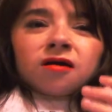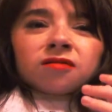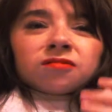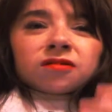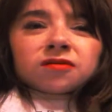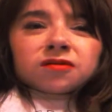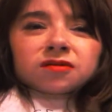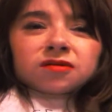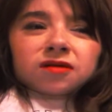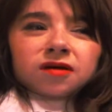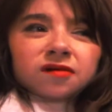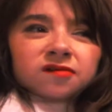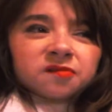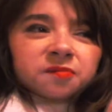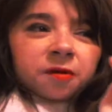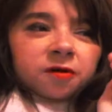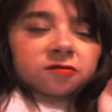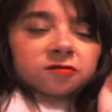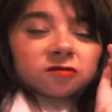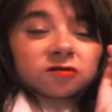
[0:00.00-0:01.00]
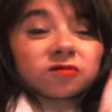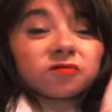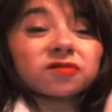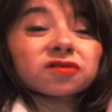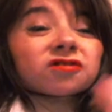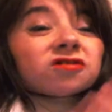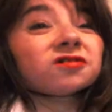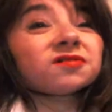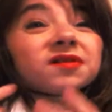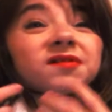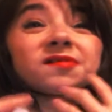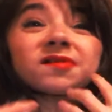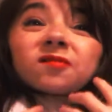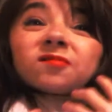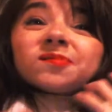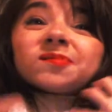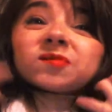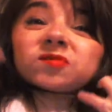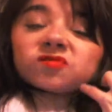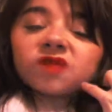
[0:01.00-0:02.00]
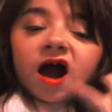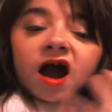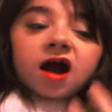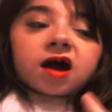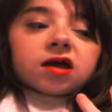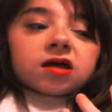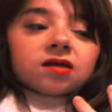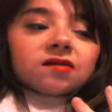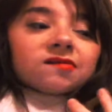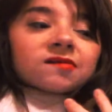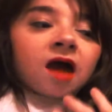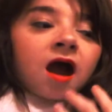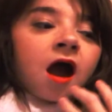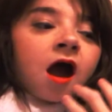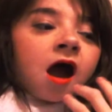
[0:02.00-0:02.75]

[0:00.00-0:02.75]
they did it, especially with their details to eyes.